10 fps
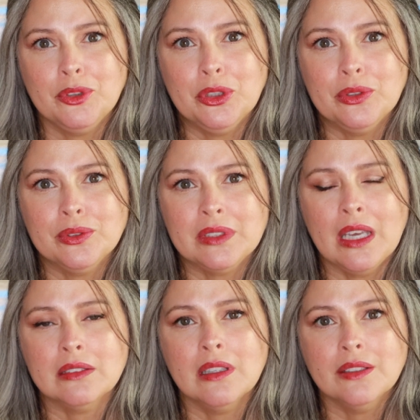use.
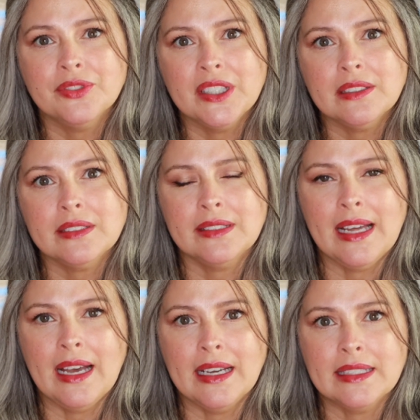I love it
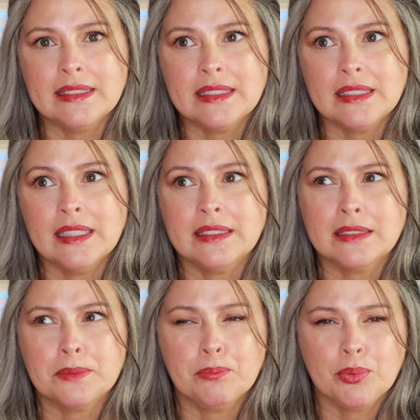that
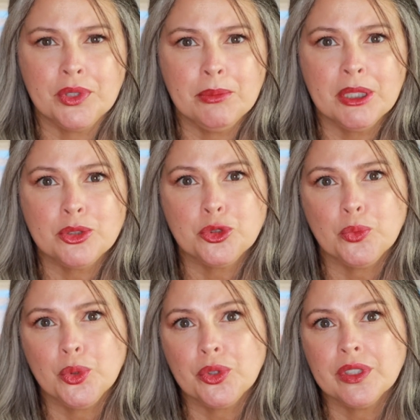it's pretty much
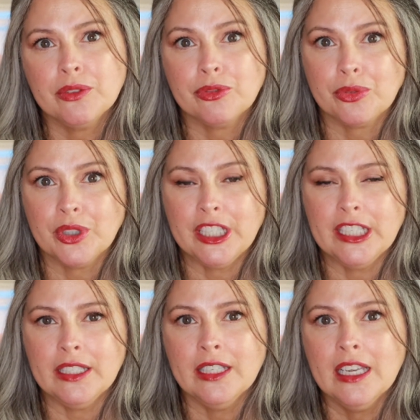
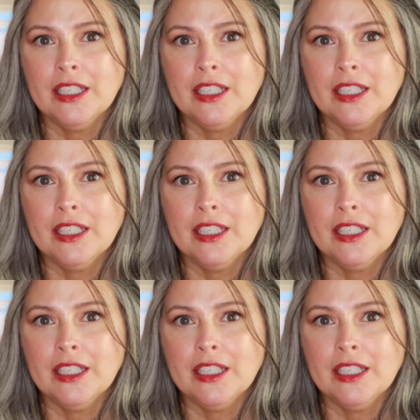worry-free.